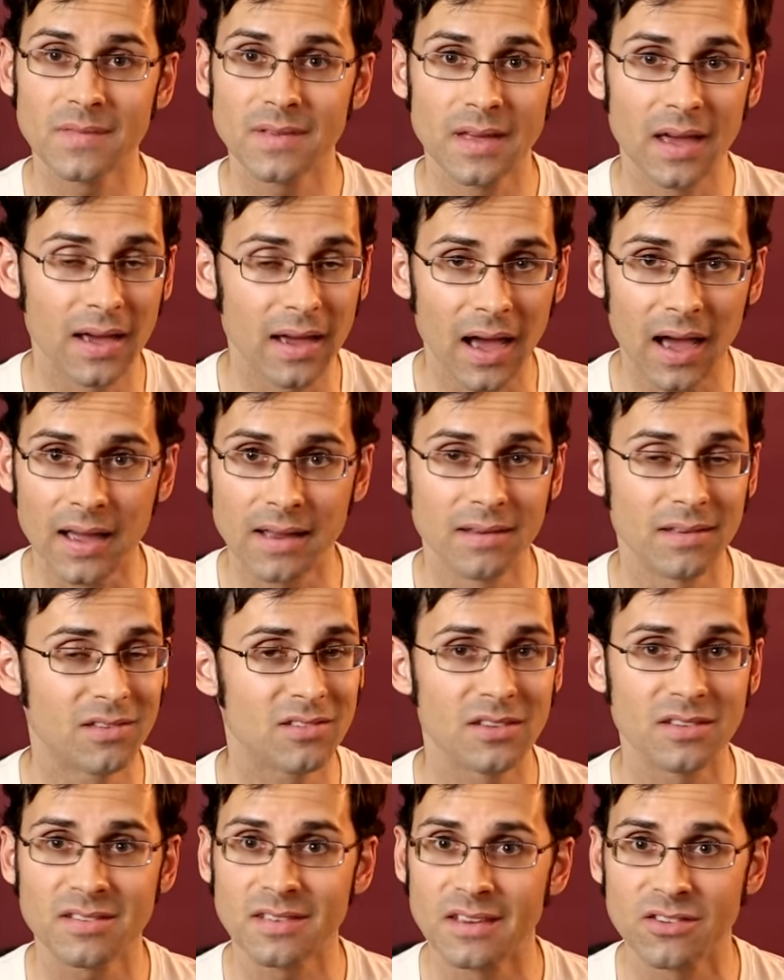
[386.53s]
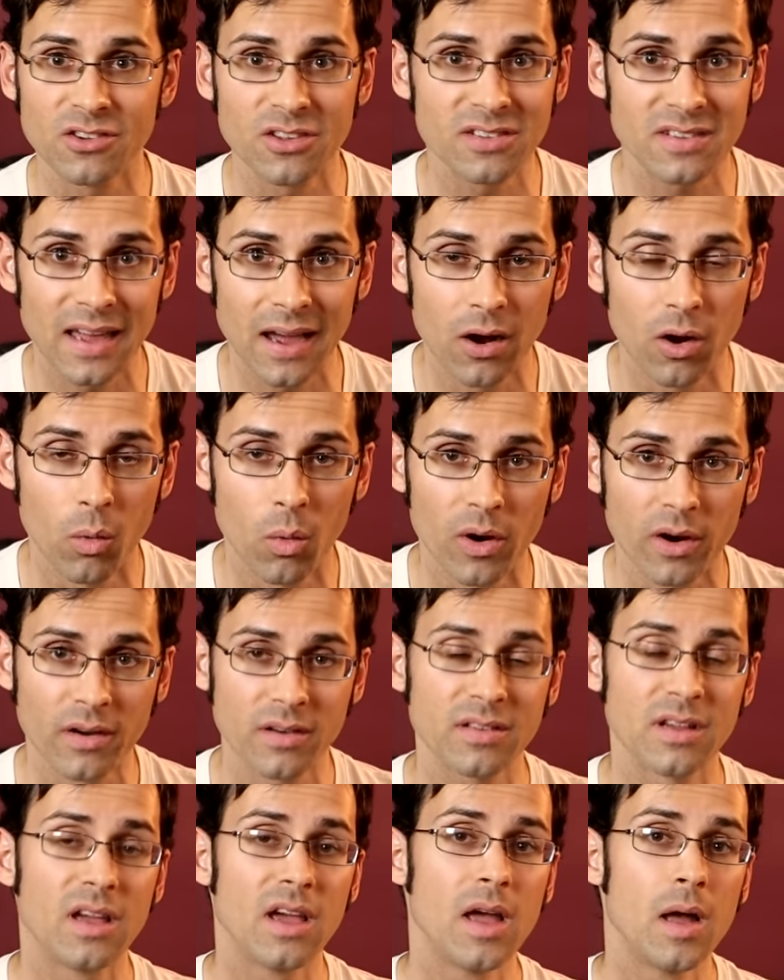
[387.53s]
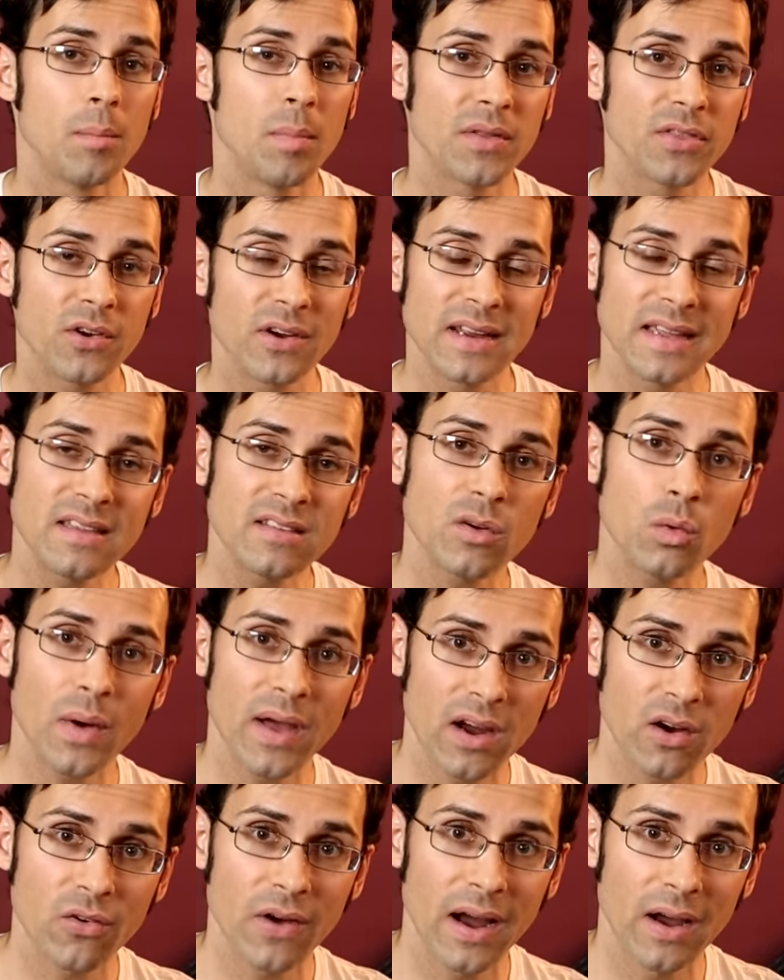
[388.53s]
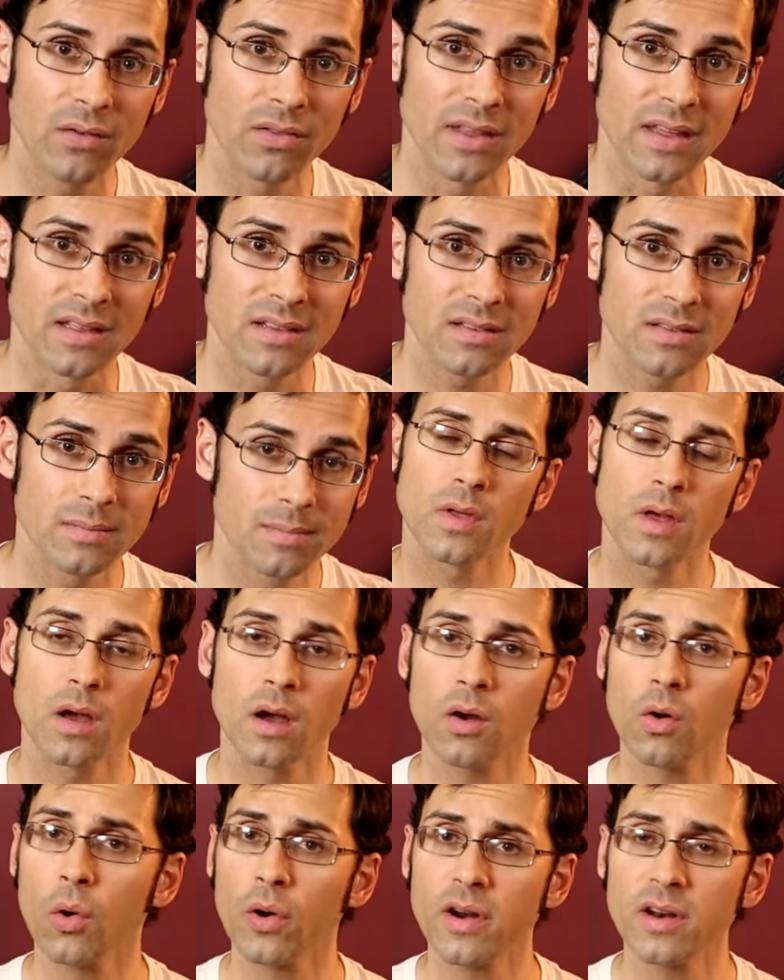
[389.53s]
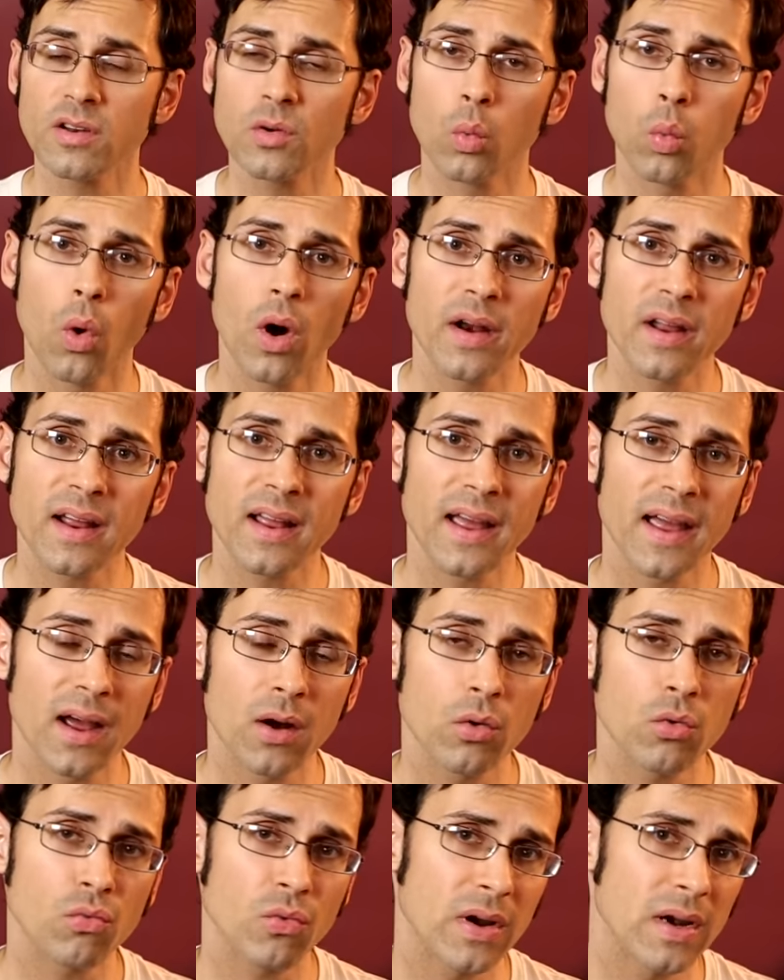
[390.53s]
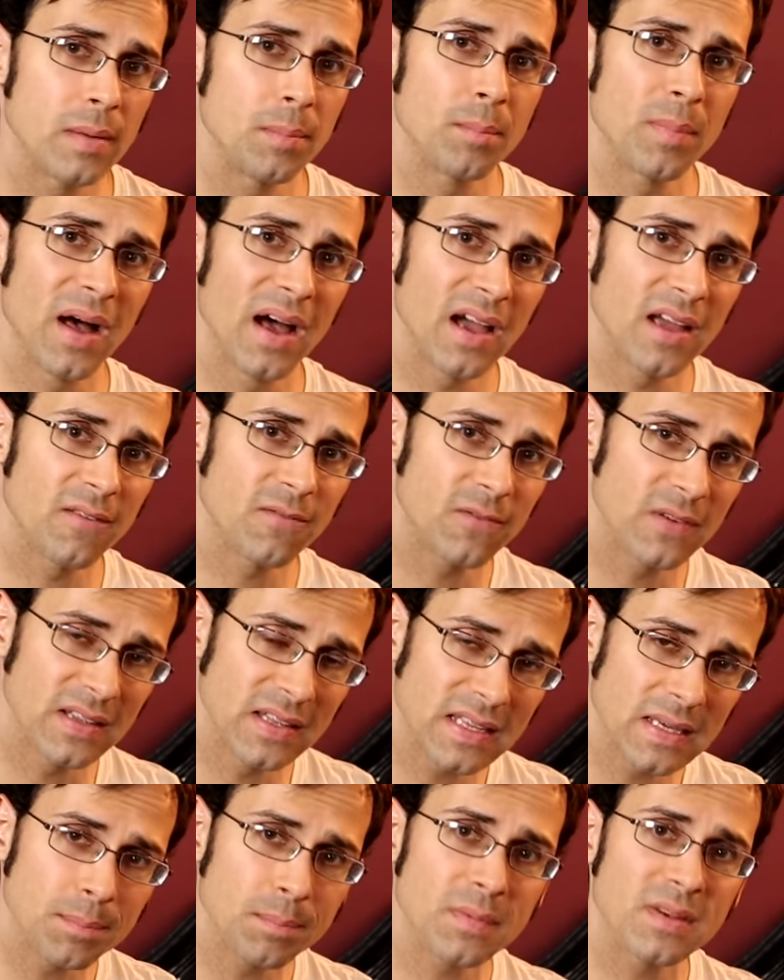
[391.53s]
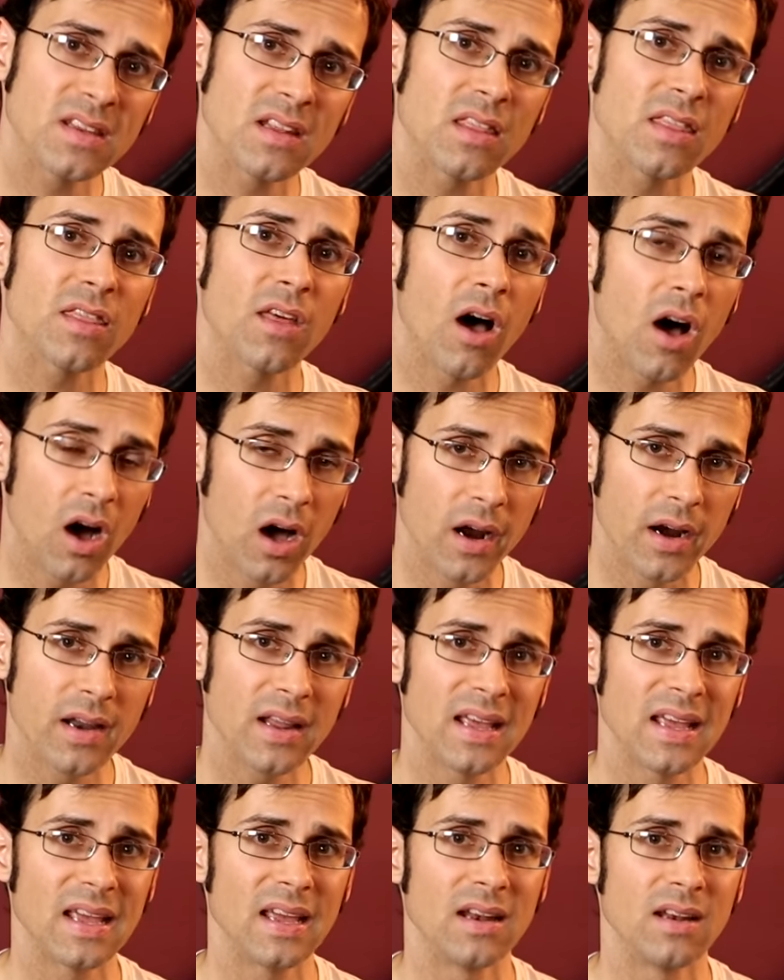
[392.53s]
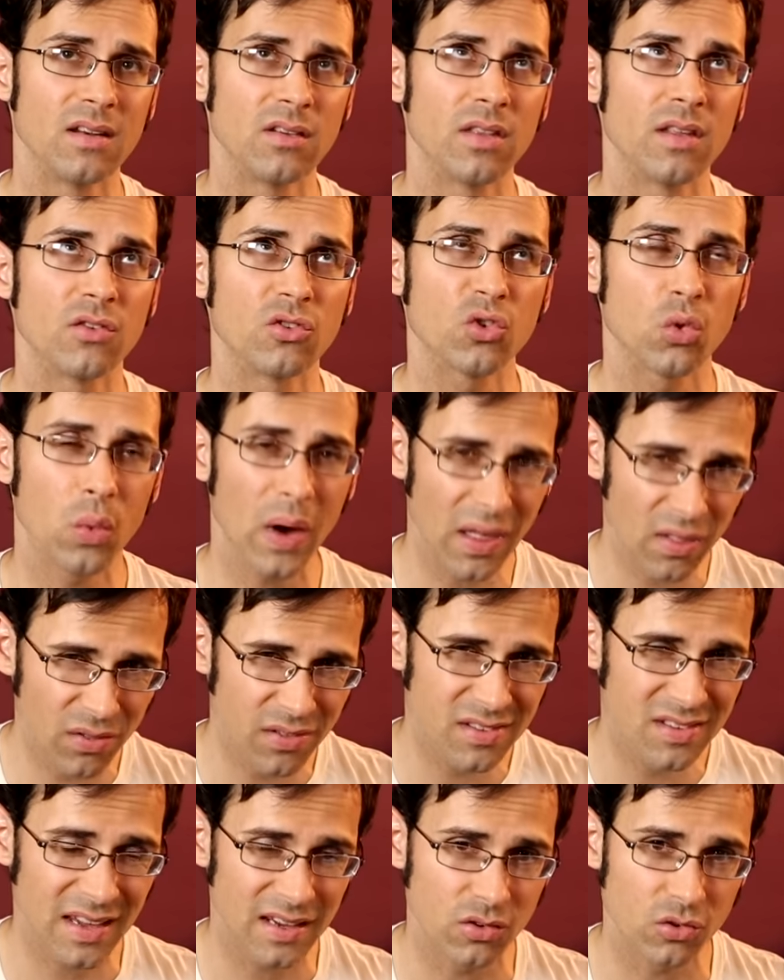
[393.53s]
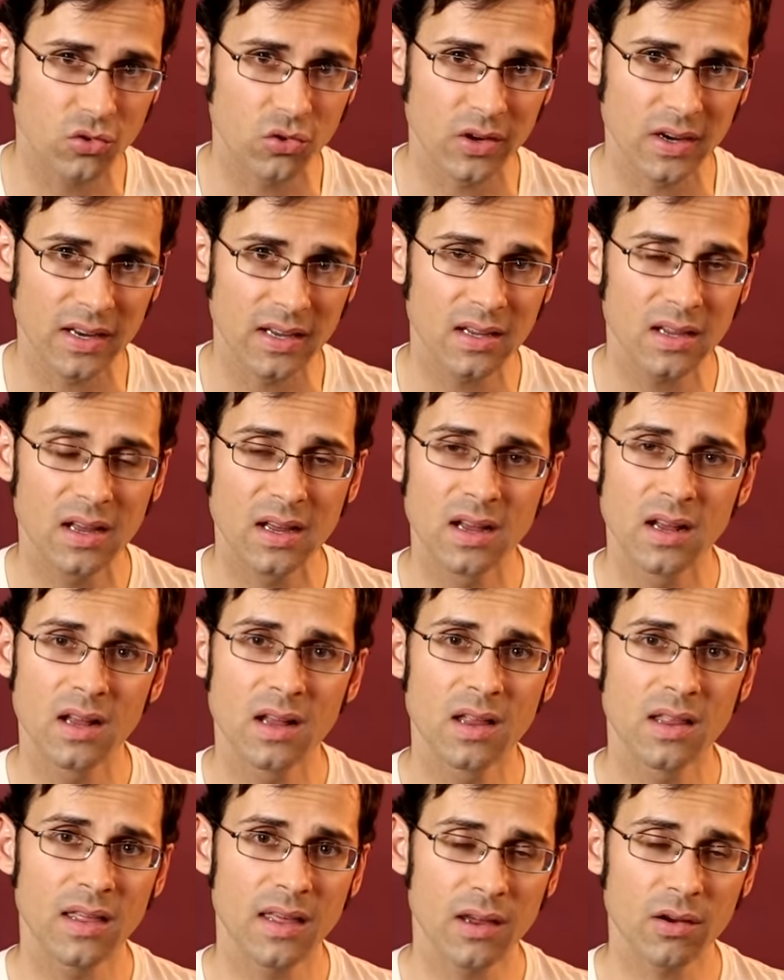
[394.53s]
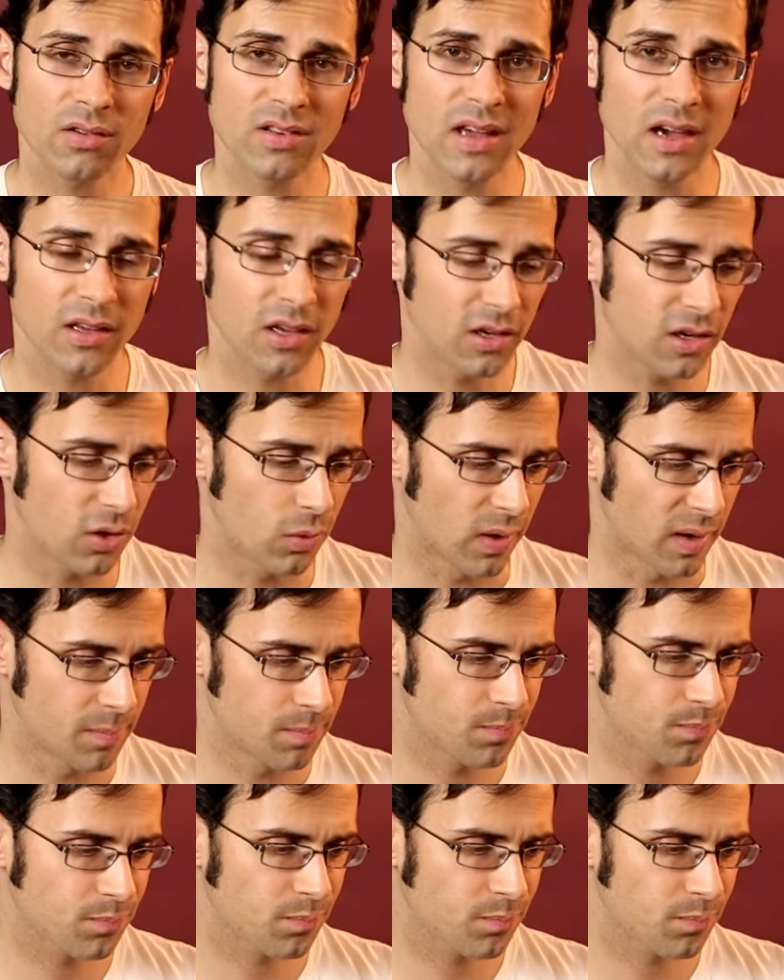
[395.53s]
It's just how it works. But there is a way around this. According to one account written by Philippe de Thon in the 12th century, here's how you do it.